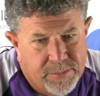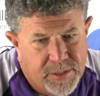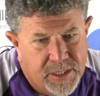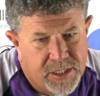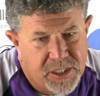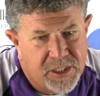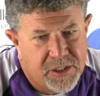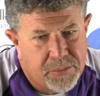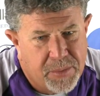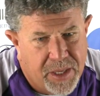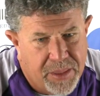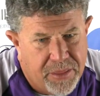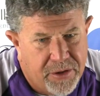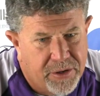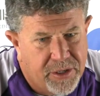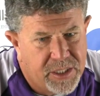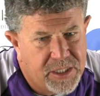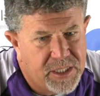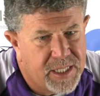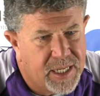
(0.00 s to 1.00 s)
This is my
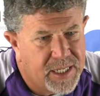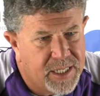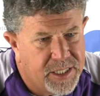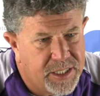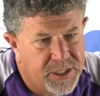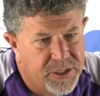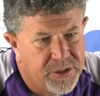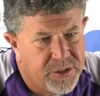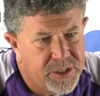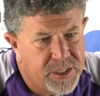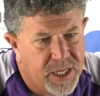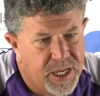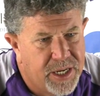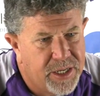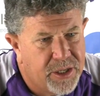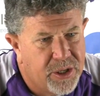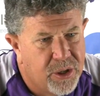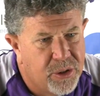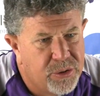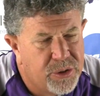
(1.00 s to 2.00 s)
32nd year as a
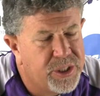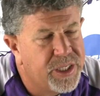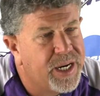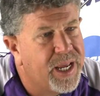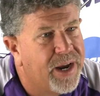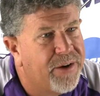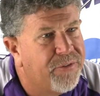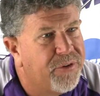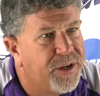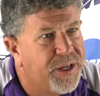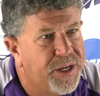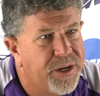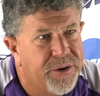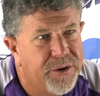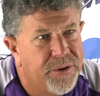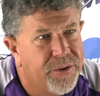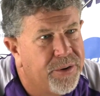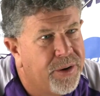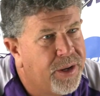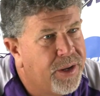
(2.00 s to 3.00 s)
head coach, and every
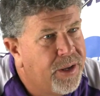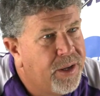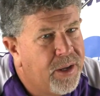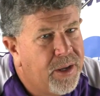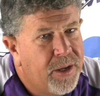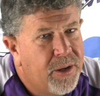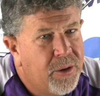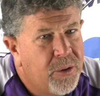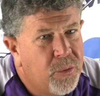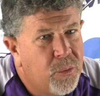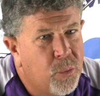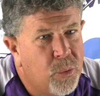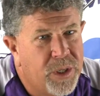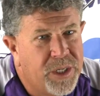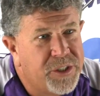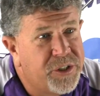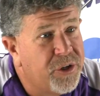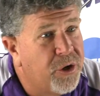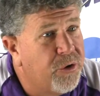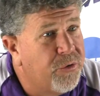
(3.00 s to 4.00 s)
year
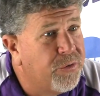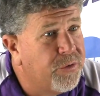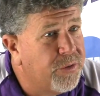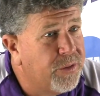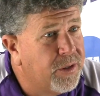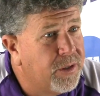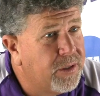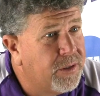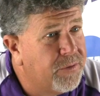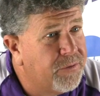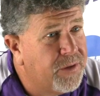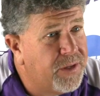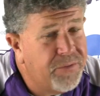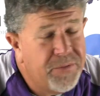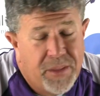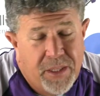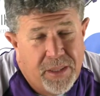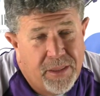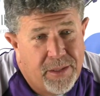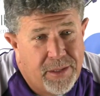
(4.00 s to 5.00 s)
when it's over,
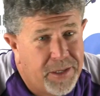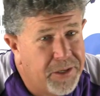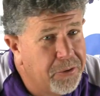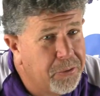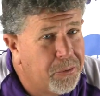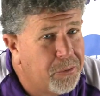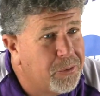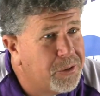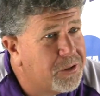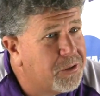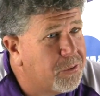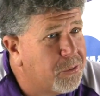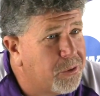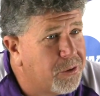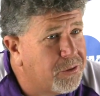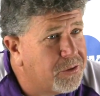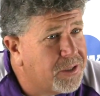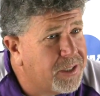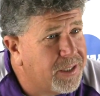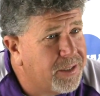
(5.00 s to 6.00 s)
even the year we went to the
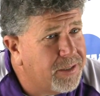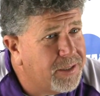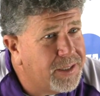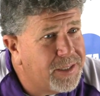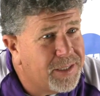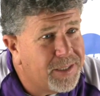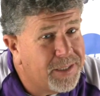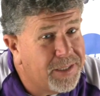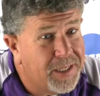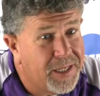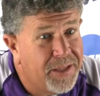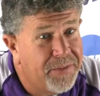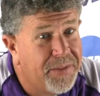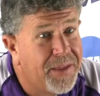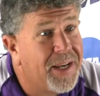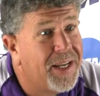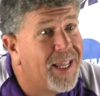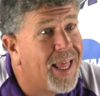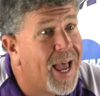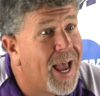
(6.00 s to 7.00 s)
World Series, and
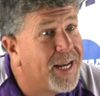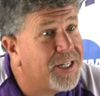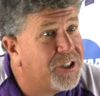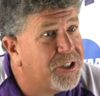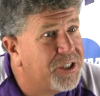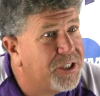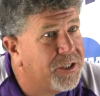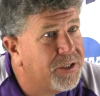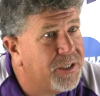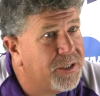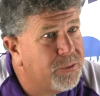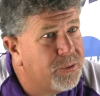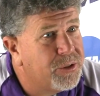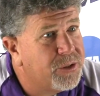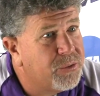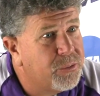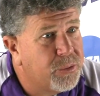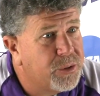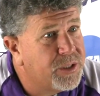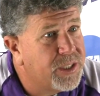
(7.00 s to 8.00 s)
then last year that
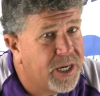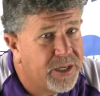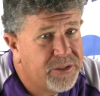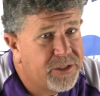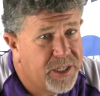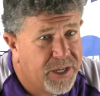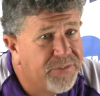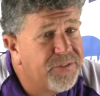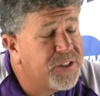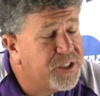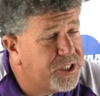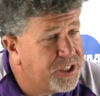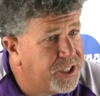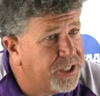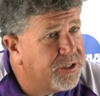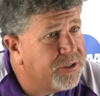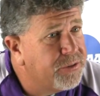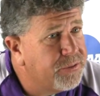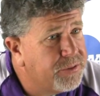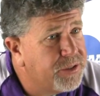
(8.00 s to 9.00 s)
was our toughest
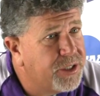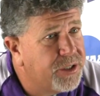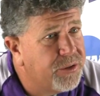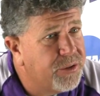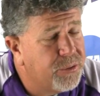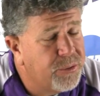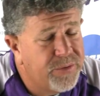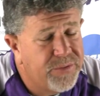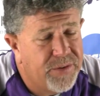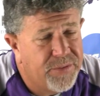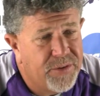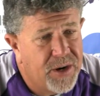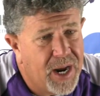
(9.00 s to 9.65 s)
year that we've